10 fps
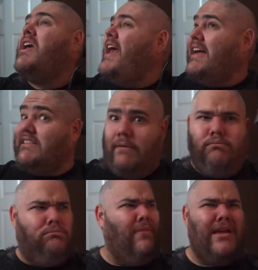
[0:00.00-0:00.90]
Yes,
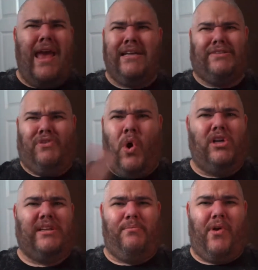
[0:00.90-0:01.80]
I'm. Yes, of
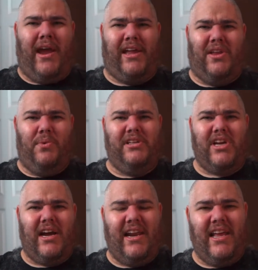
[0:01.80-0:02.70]
course I'm pranking you. You
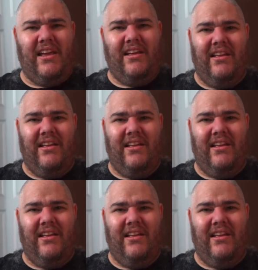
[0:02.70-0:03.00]
didn't get enough